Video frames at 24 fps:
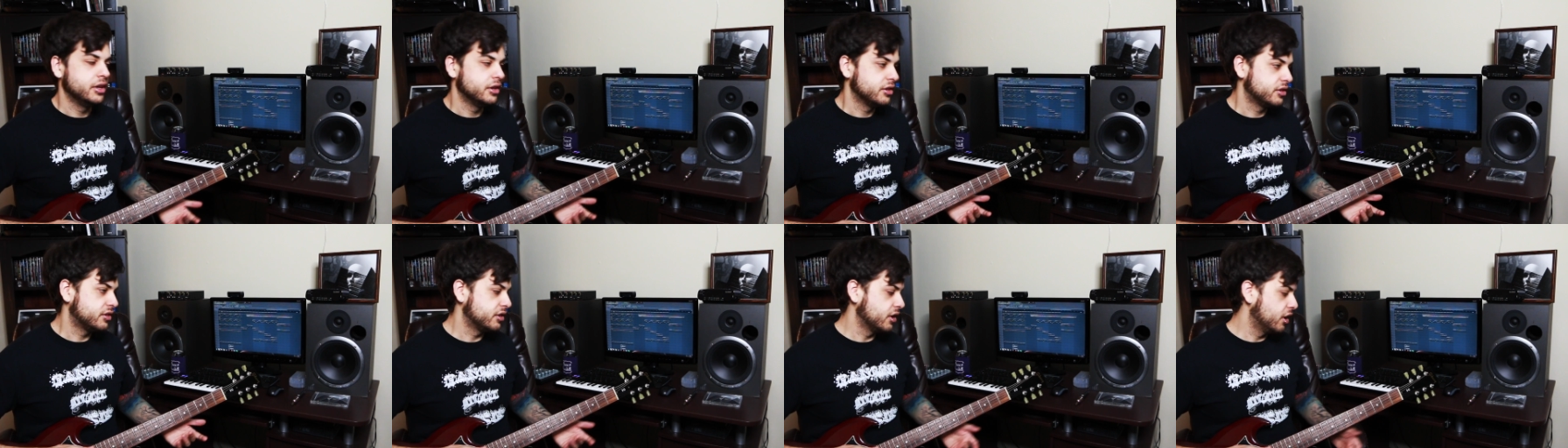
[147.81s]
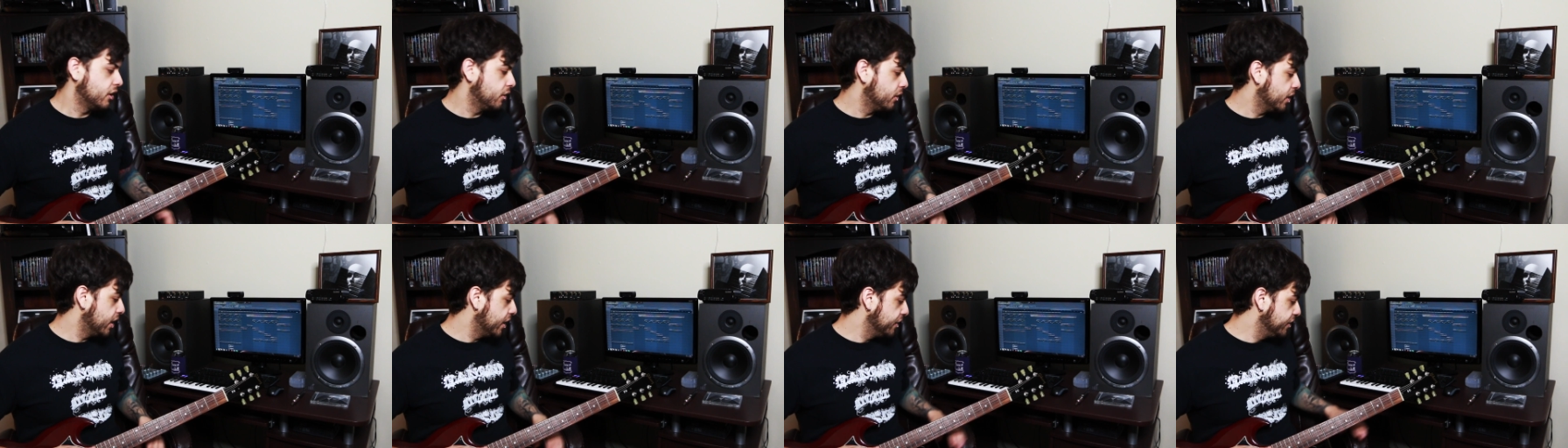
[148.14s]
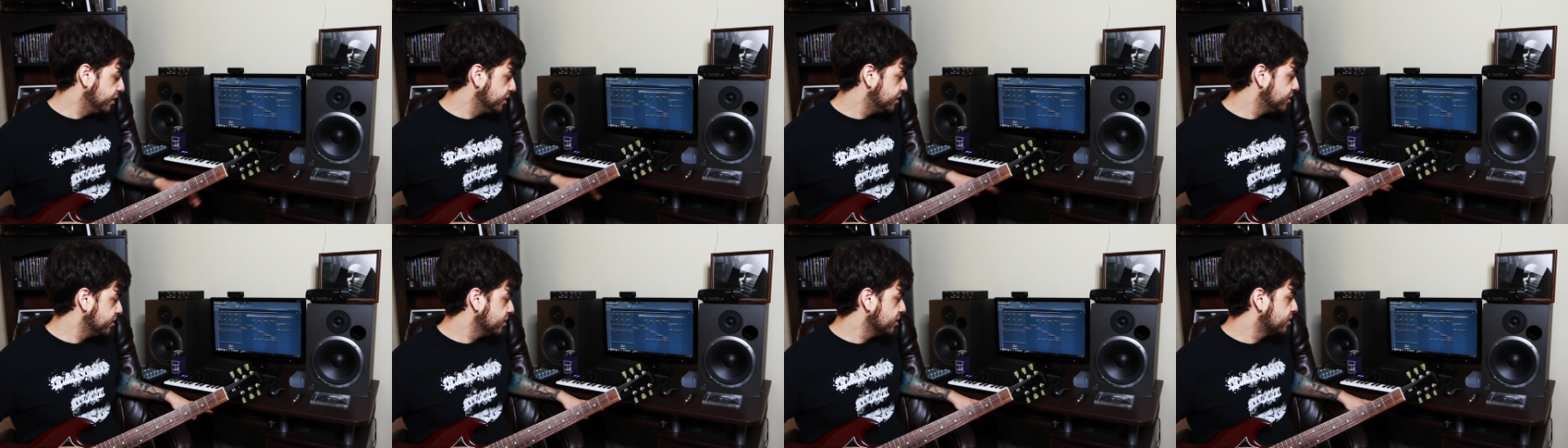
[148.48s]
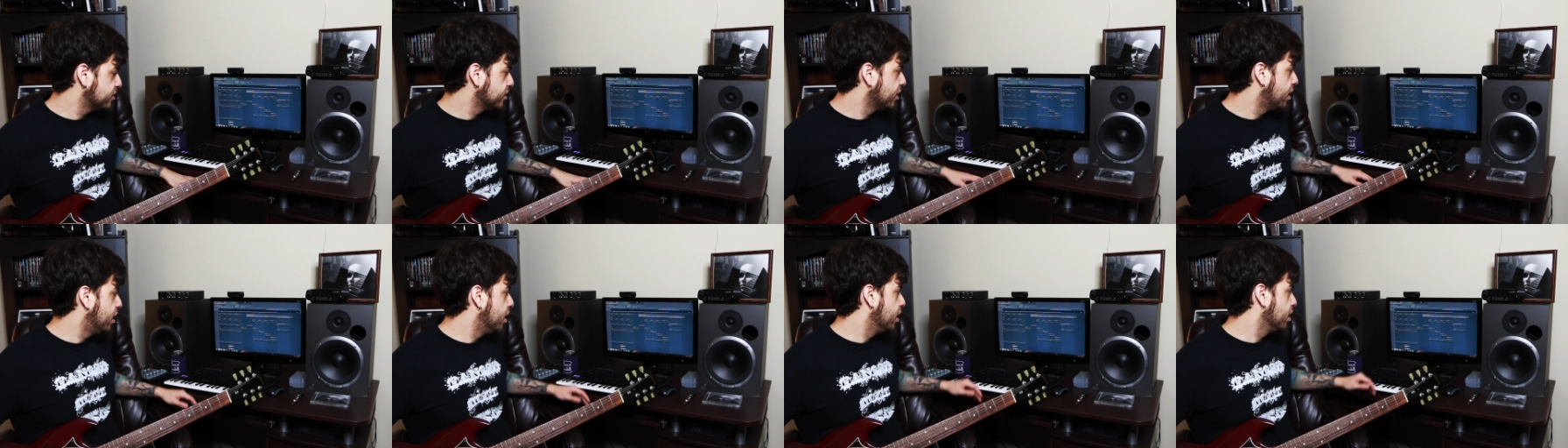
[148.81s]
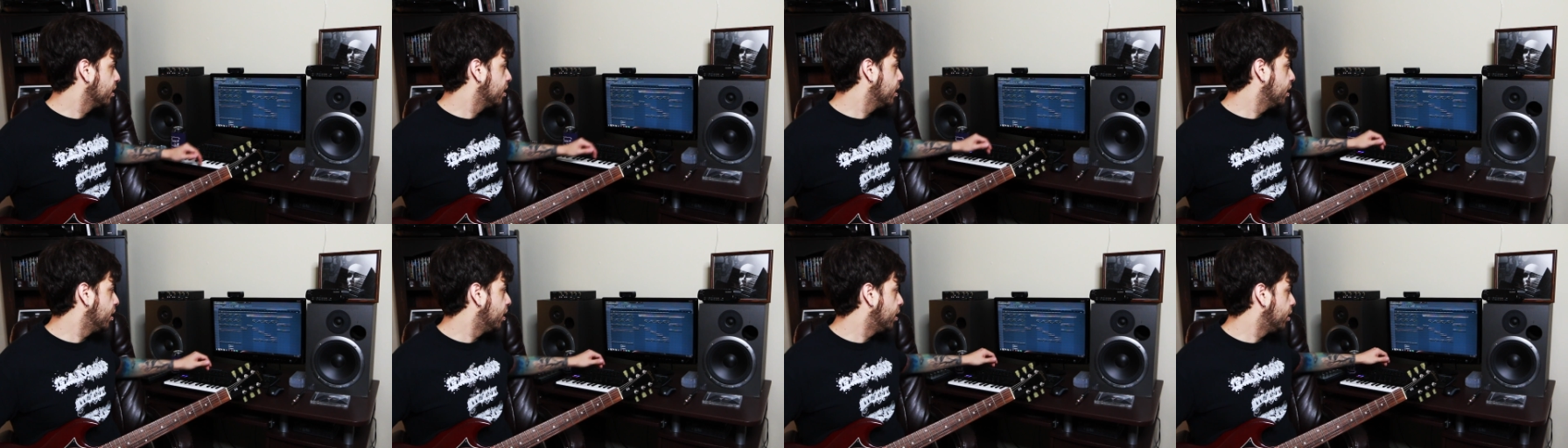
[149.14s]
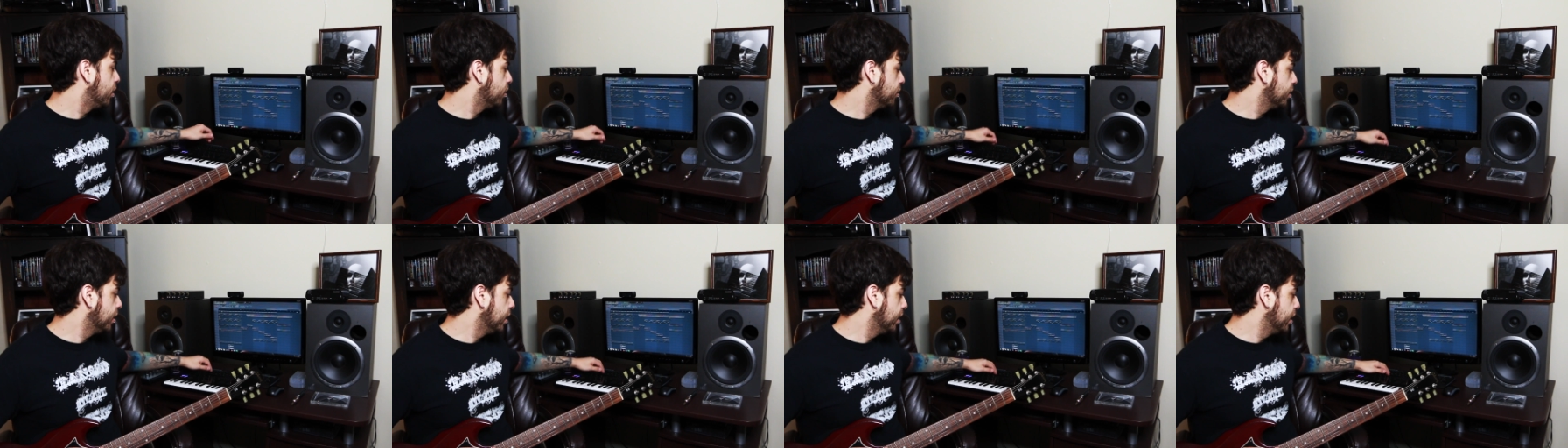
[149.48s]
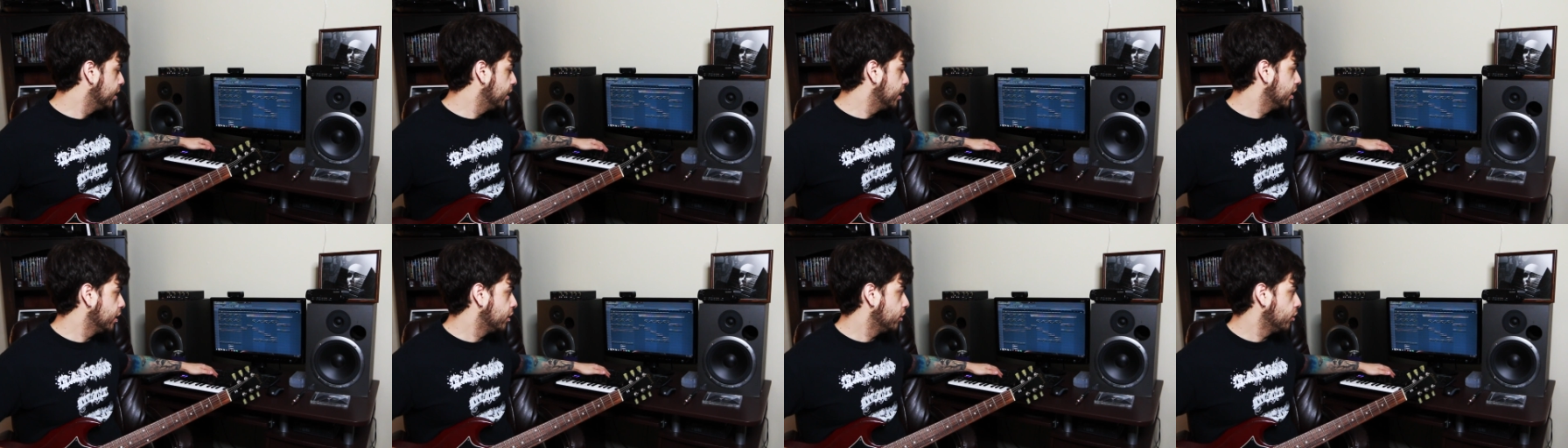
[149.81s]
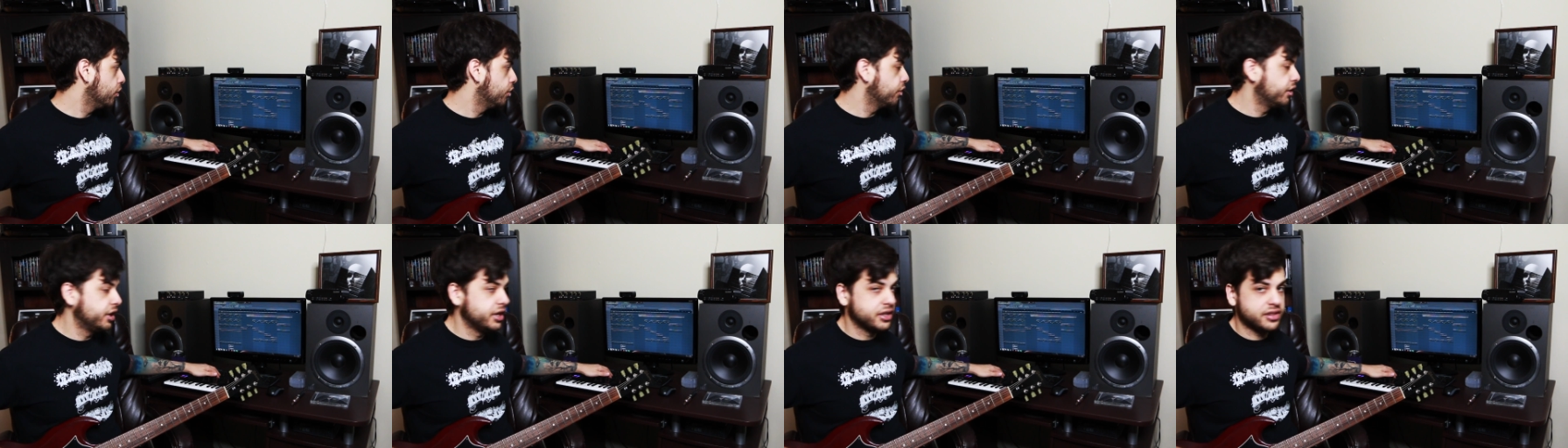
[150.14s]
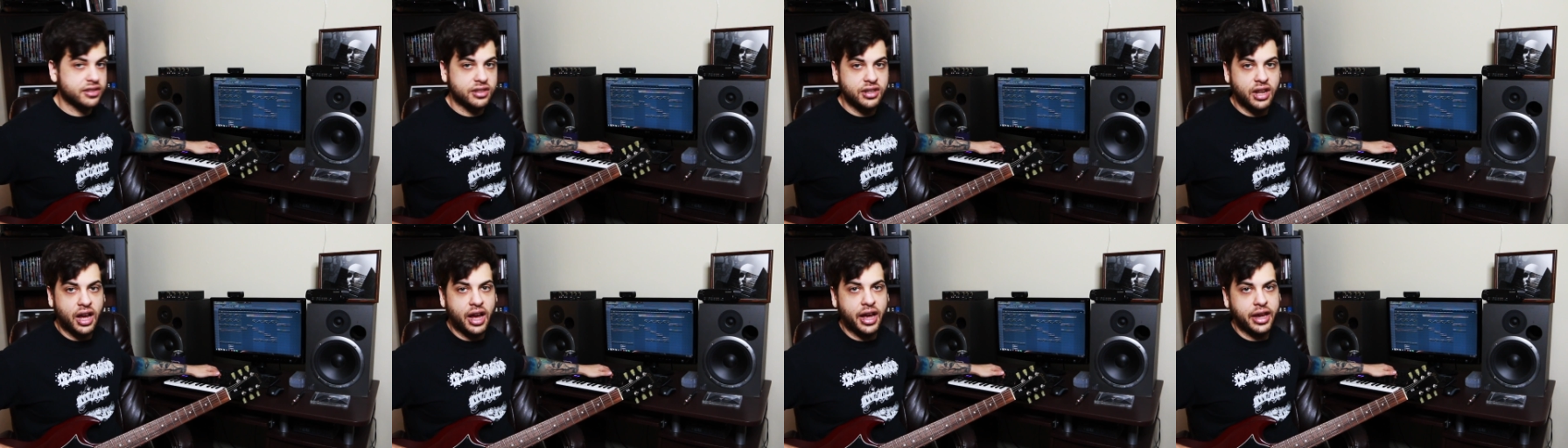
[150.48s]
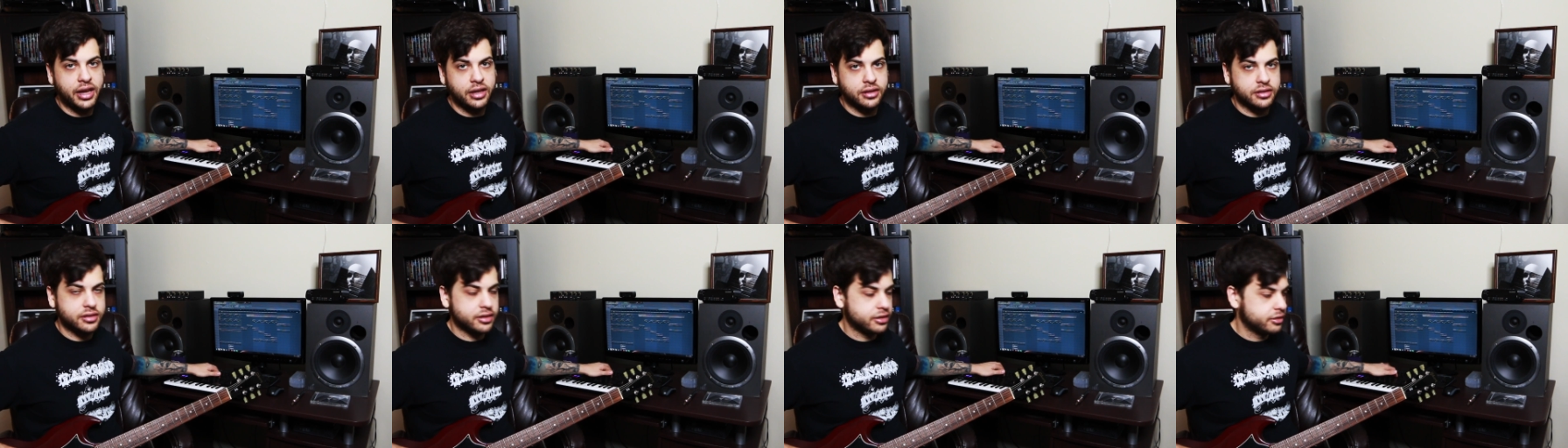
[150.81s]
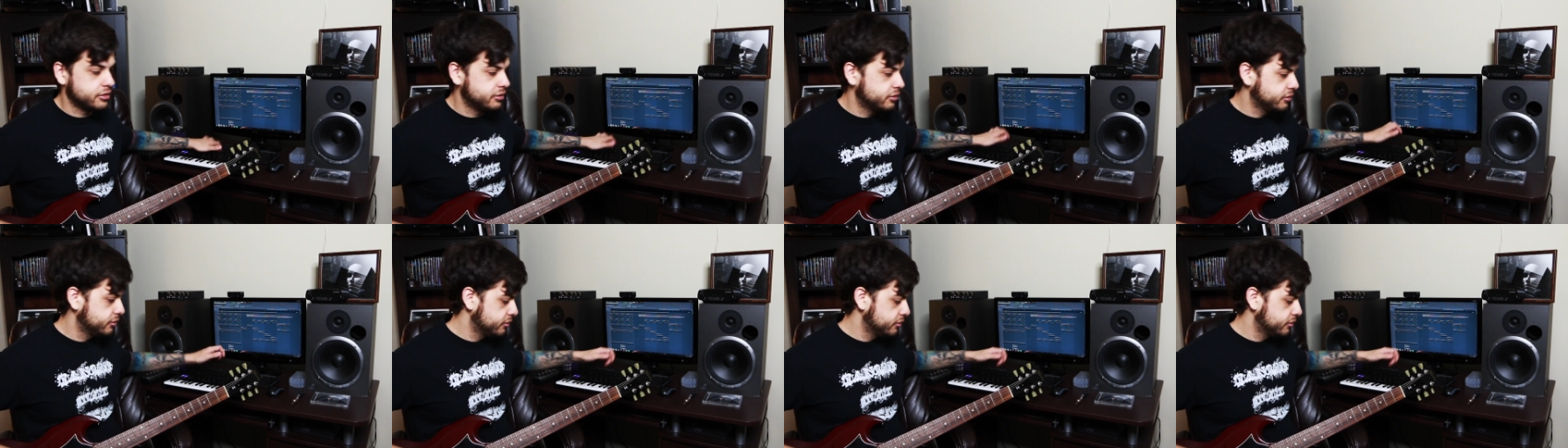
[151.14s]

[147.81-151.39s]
So this is a song called A Glorious Night.